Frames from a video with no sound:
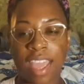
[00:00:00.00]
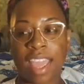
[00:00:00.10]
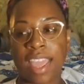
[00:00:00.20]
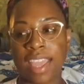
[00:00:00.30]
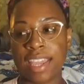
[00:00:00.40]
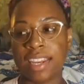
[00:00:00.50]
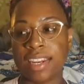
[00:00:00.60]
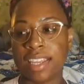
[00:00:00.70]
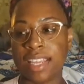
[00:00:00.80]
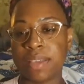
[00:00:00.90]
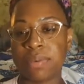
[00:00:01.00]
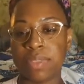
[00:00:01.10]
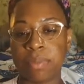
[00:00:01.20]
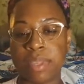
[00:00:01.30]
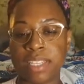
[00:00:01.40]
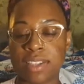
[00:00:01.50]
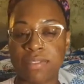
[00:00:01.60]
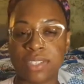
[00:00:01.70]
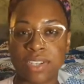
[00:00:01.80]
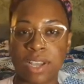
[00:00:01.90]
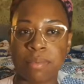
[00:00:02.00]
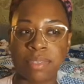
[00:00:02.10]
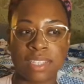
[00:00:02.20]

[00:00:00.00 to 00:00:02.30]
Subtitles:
and the police officer comes